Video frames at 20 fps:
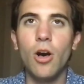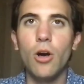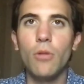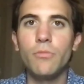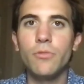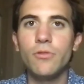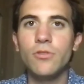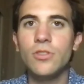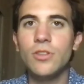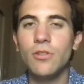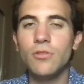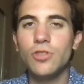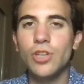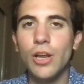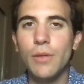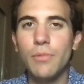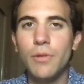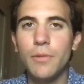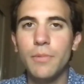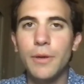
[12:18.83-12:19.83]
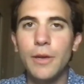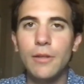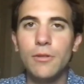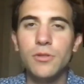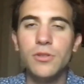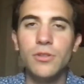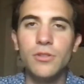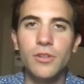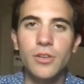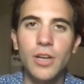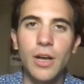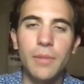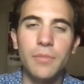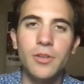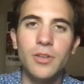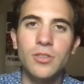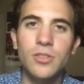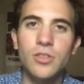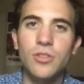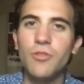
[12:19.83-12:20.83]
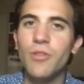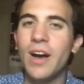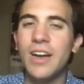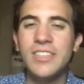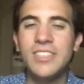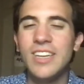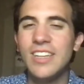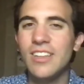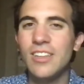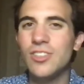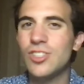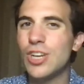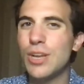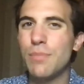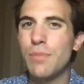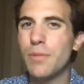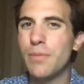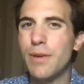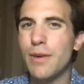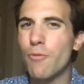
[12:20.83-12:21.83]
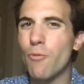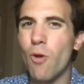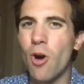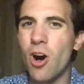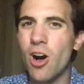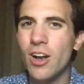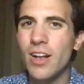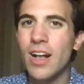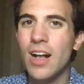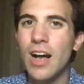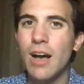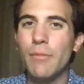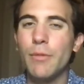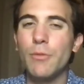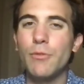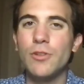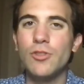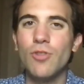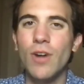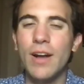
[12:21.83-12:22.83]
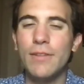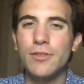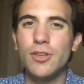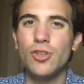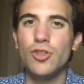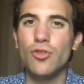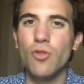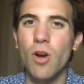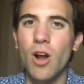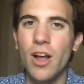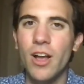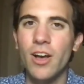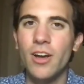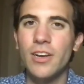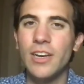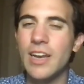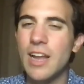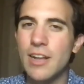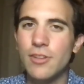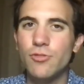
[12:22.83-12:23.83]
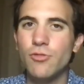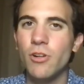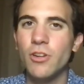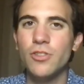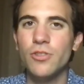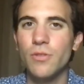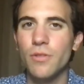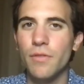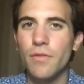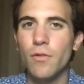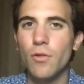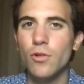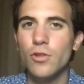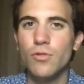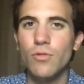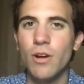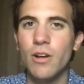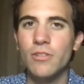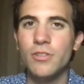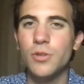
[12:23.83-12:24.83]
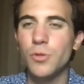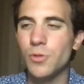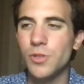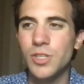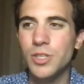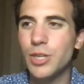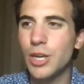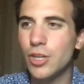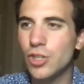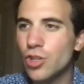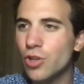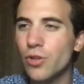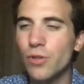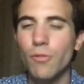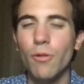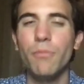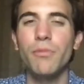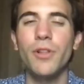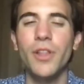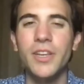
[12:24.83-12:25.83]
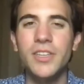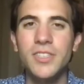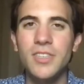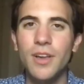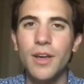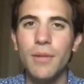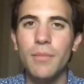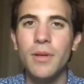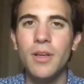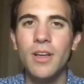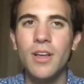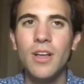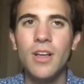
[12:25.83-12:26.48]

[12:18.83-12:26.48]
There's still JPP. There's still no Ndamukong Suh. I say let JPP walk. I mean, we drafted Tryon and edge rusher in the first round to essentially replace him.